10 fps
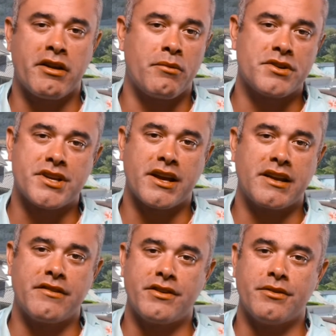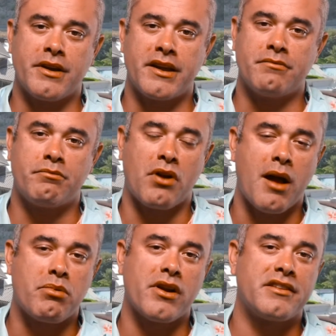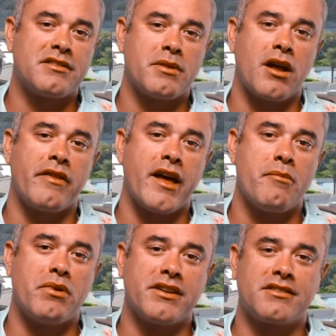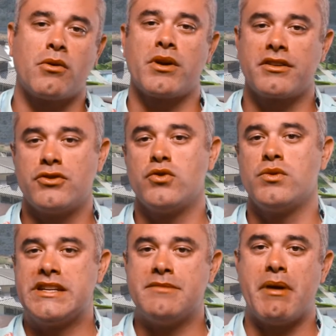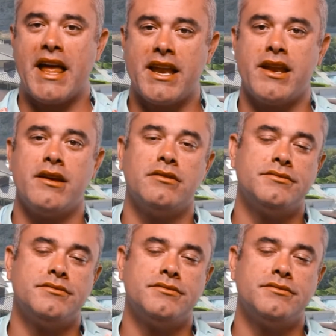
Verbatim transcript: and I wish I can give you a proper estimate on that, but it's going to depend.